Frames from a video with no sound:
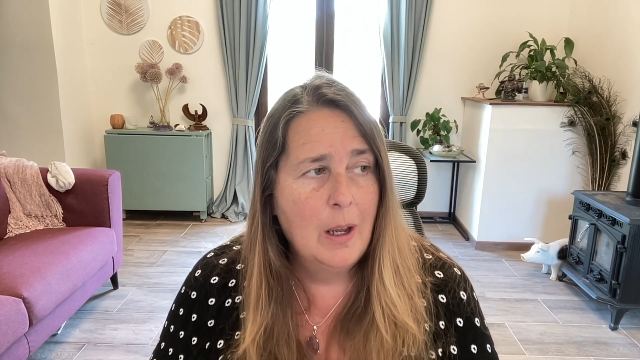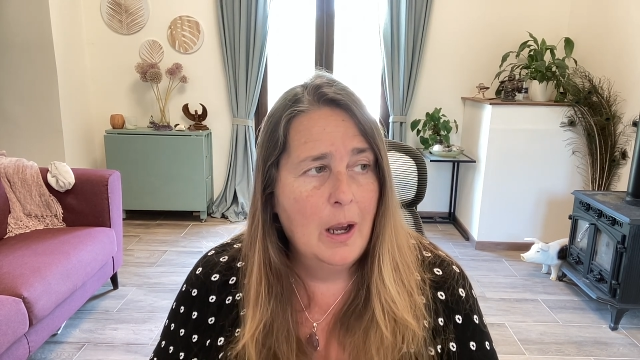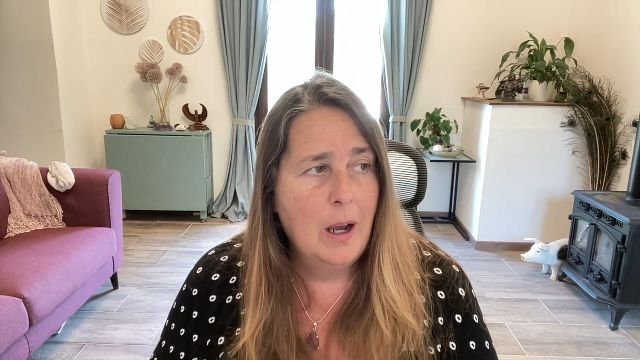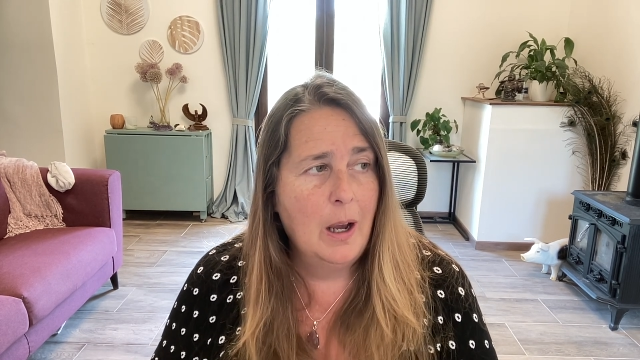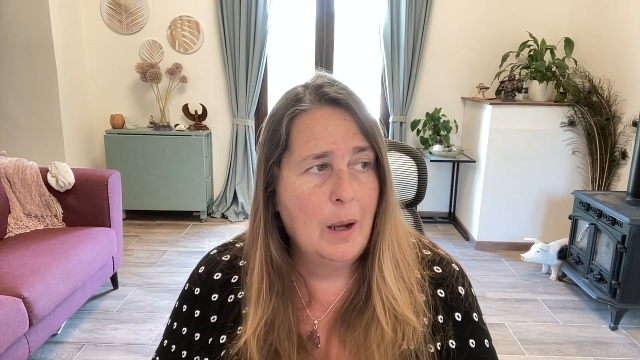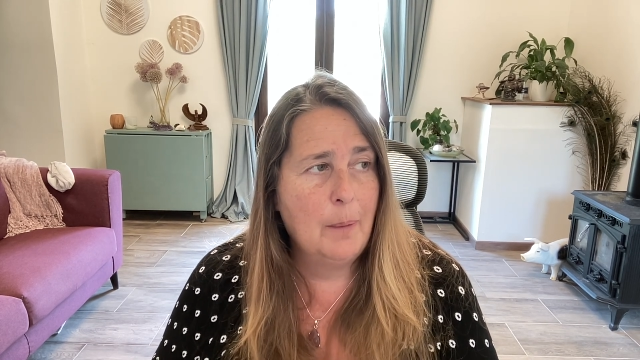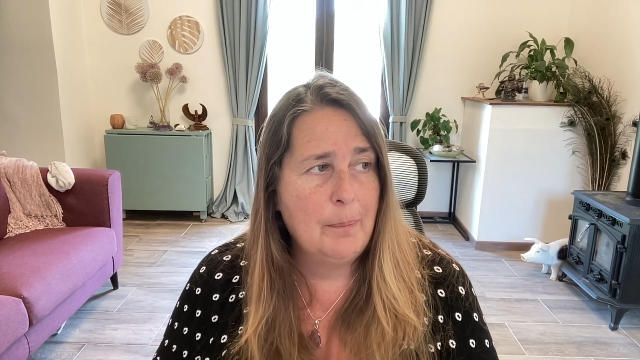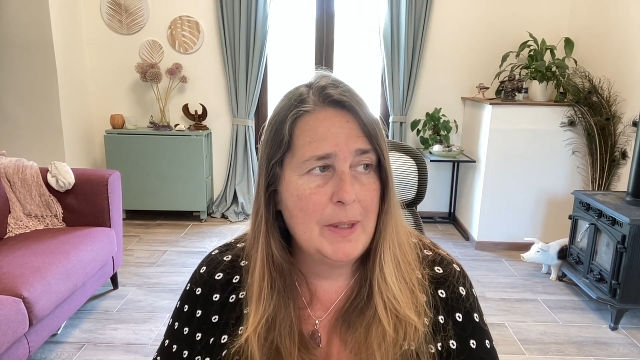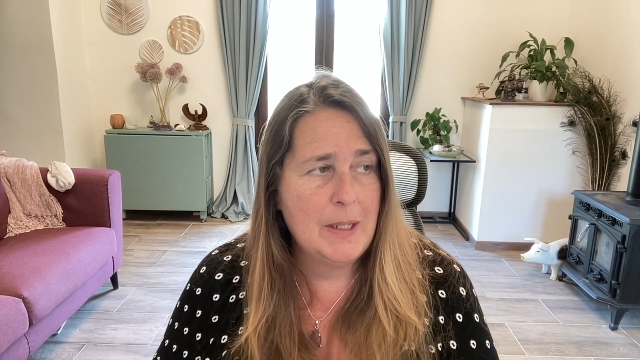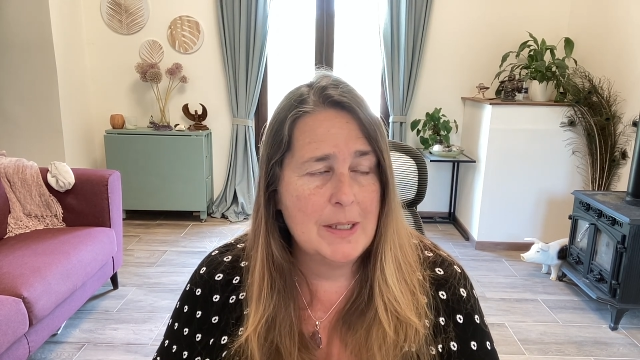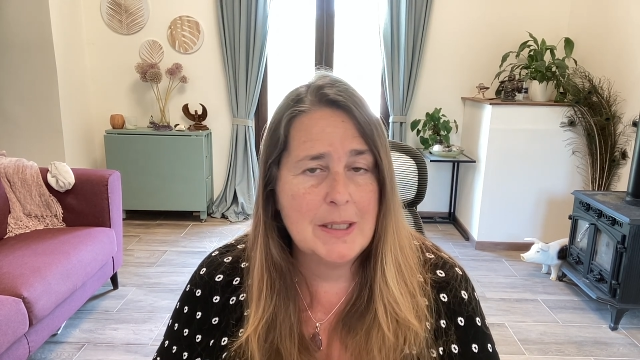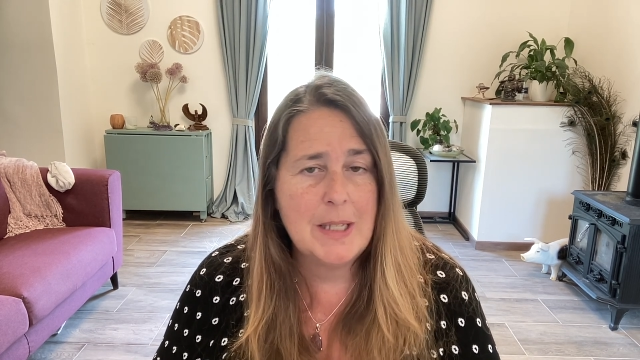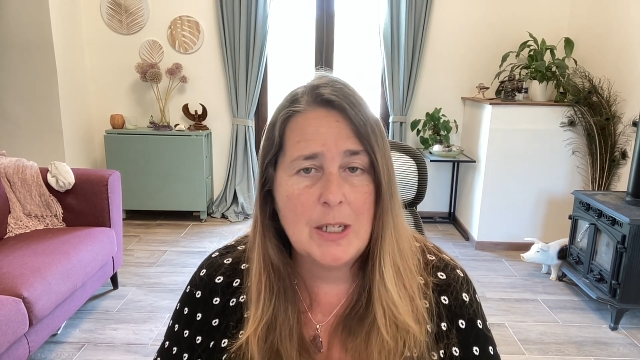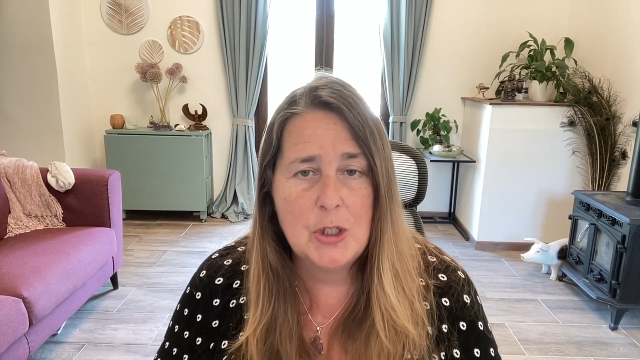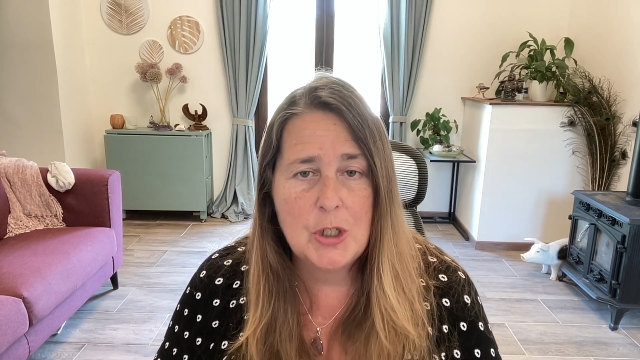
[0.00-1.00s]
the
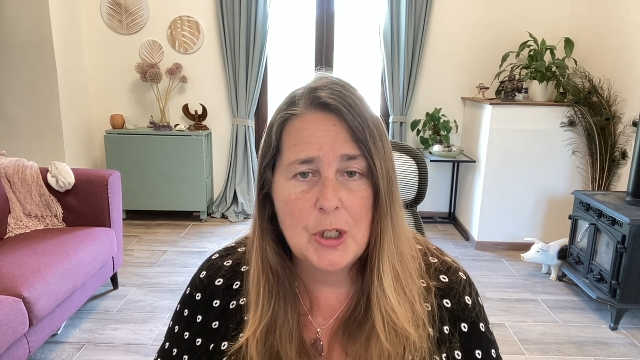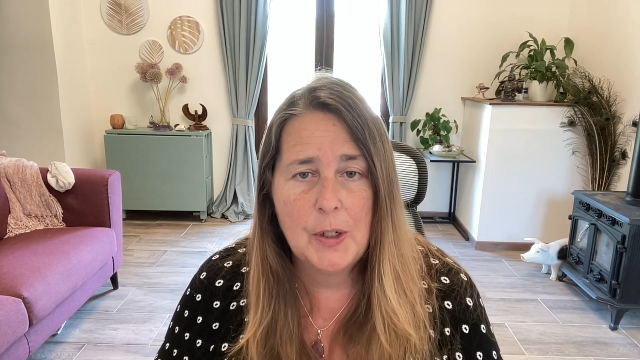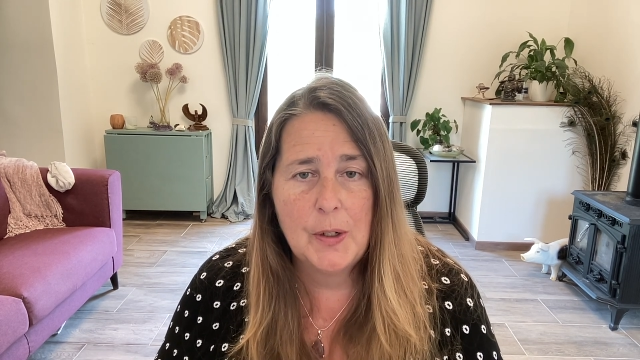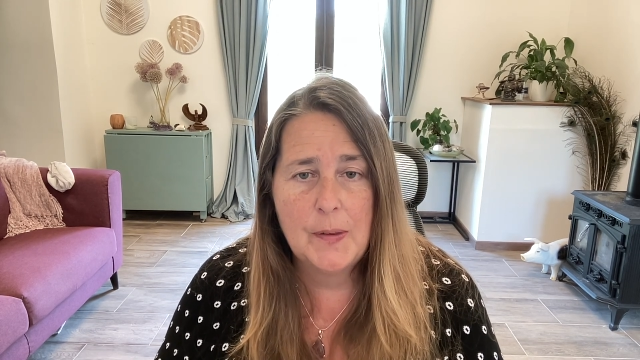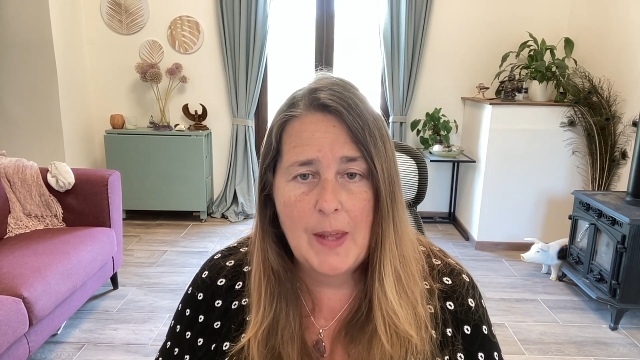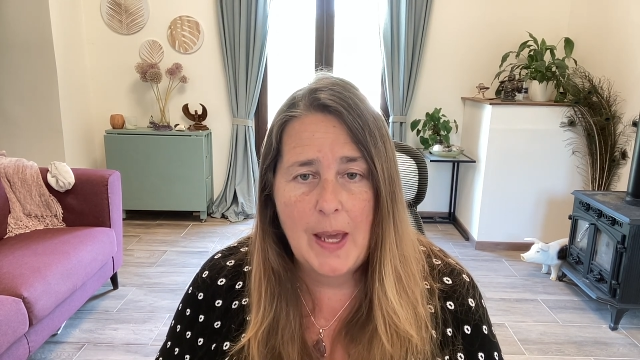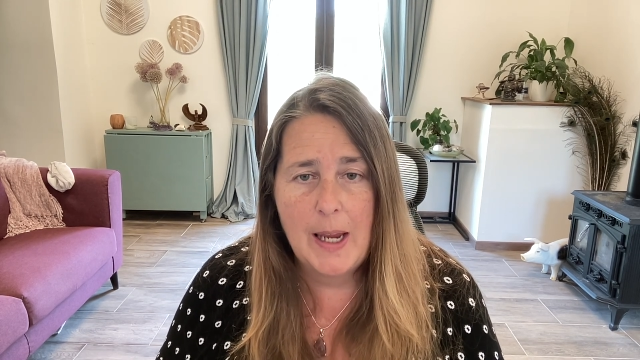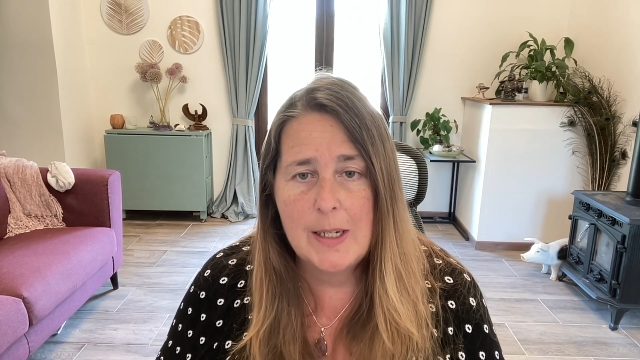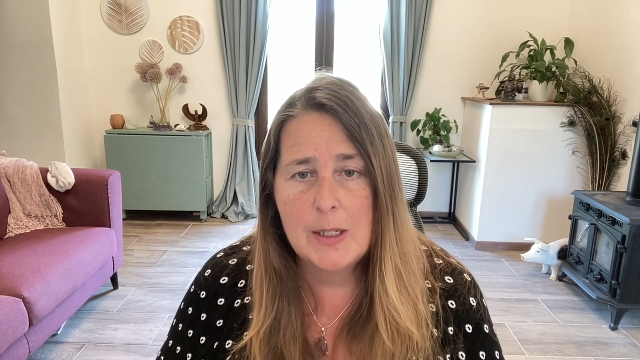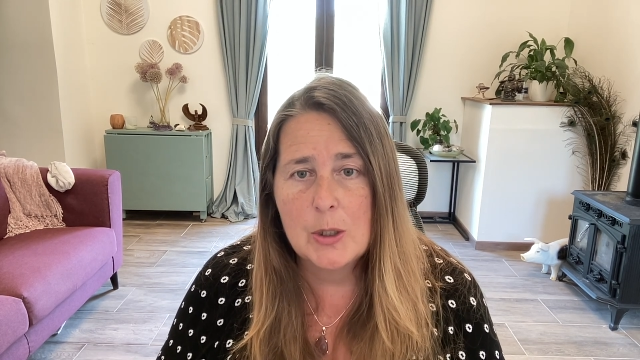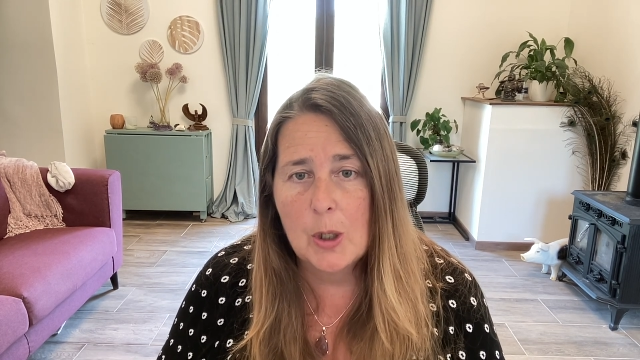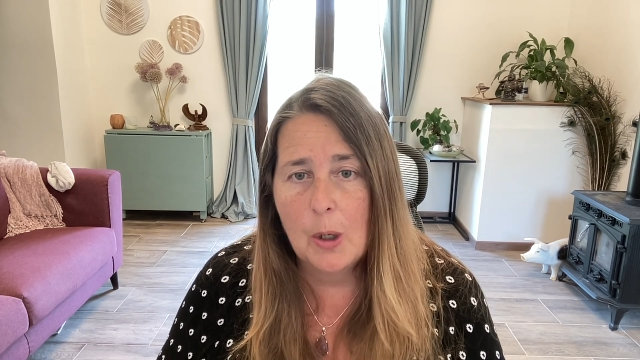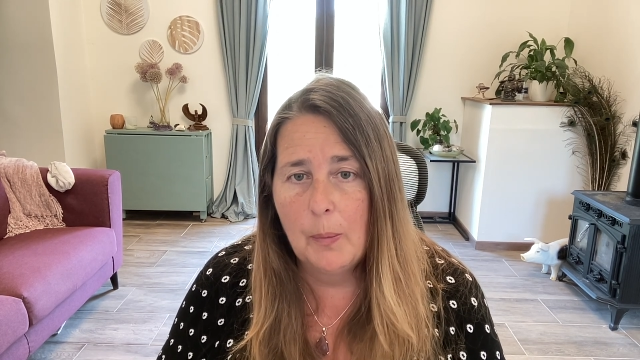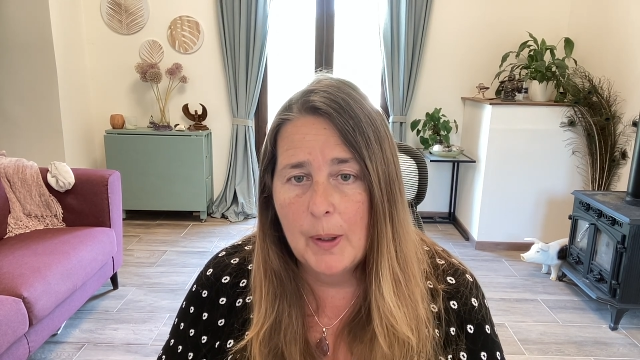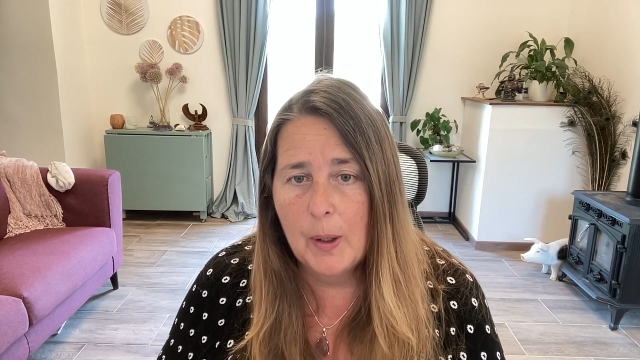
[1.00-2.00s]
ascension that is
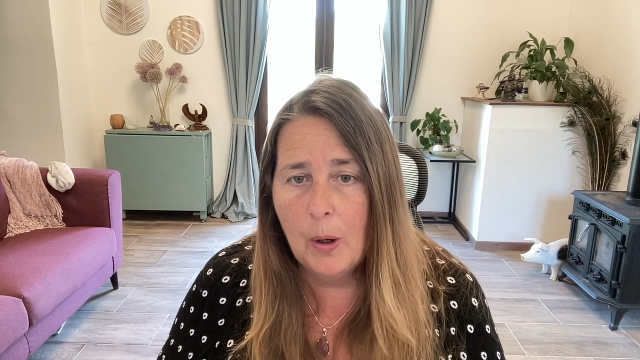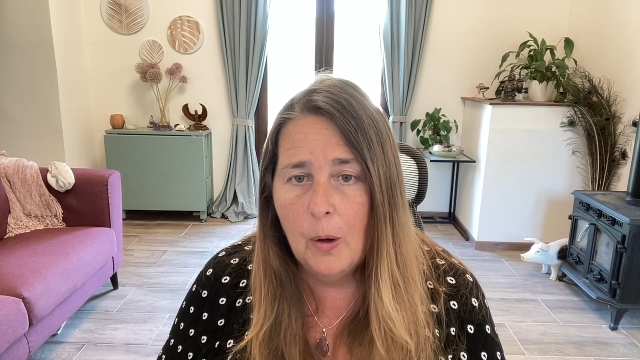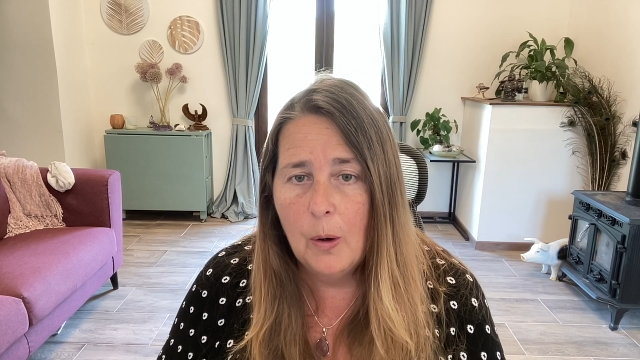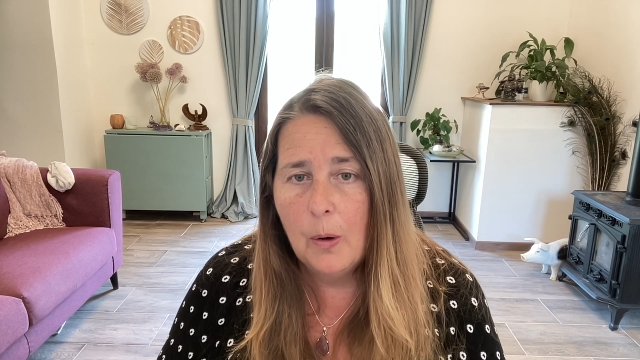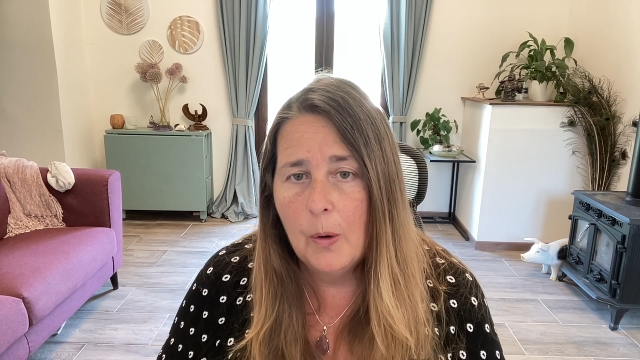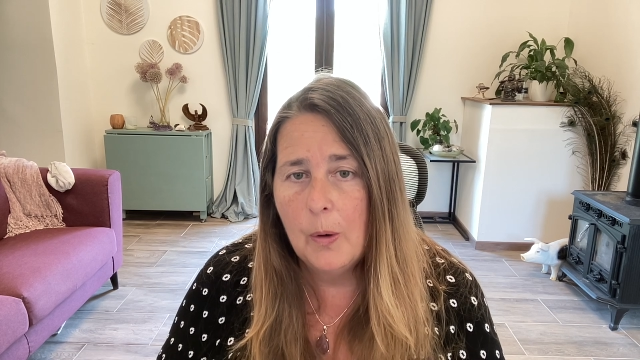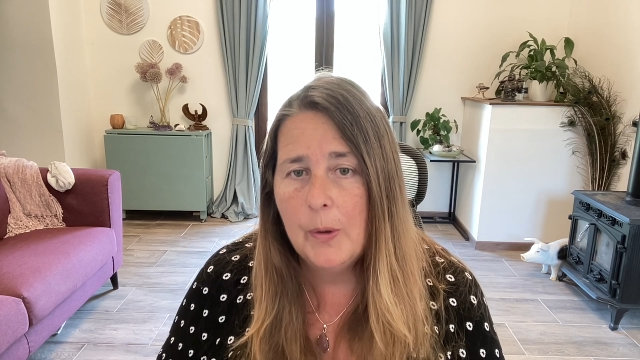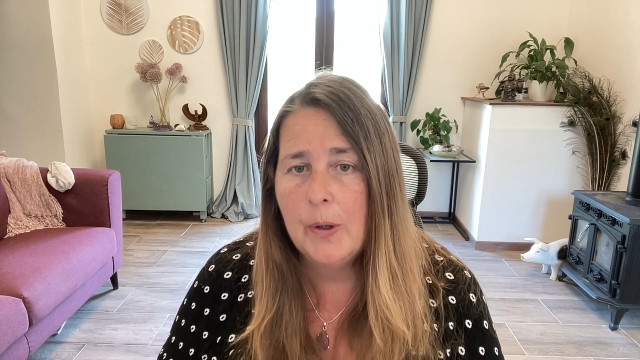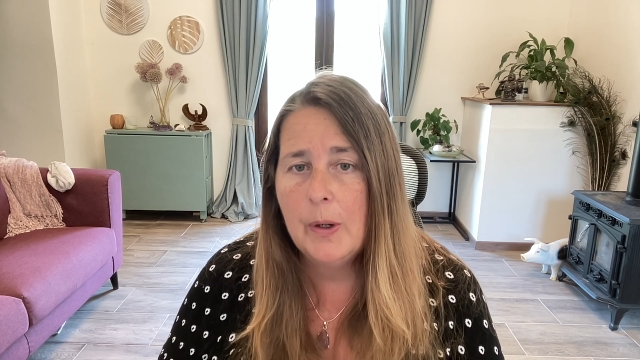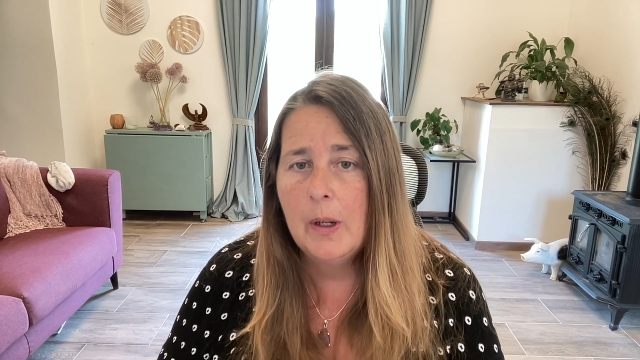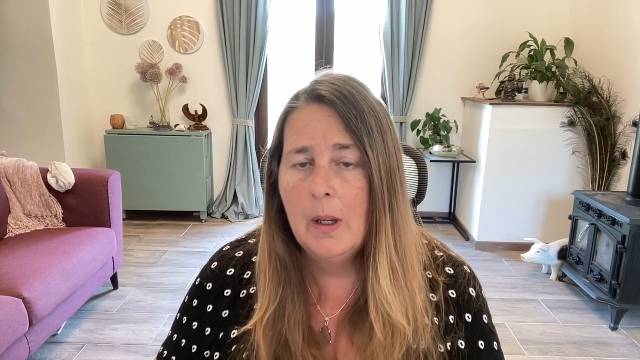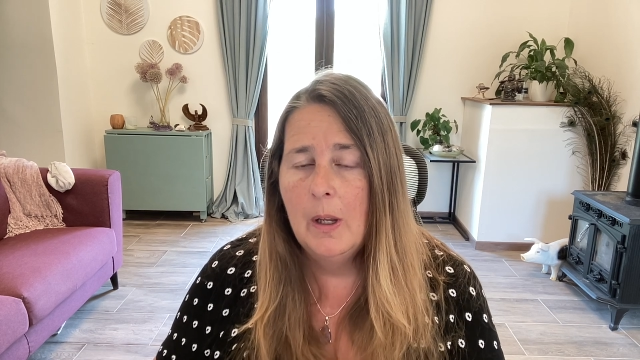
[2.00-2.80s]
going on,